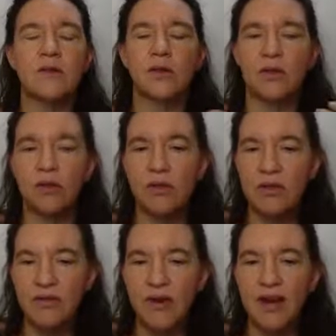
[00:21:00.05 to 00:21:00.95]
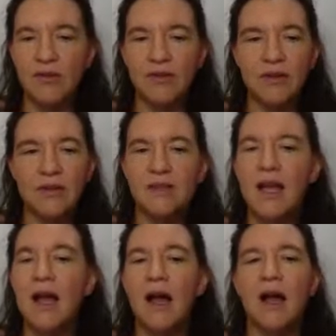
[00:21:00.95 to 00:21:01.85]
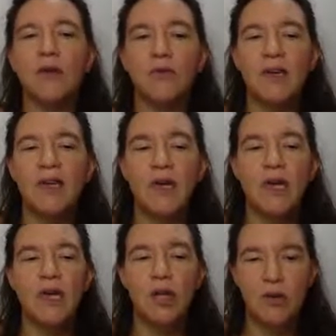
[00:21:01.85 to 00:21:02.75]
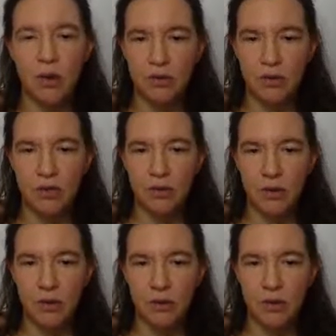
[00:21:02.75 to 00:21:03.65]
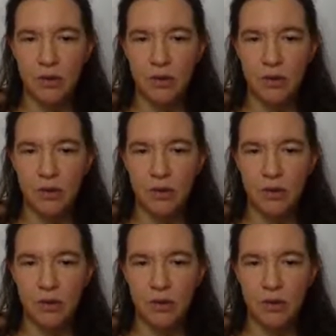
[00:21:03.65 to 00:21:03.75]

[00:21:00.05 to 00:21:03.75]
or ternary fine fields are really not a no-go,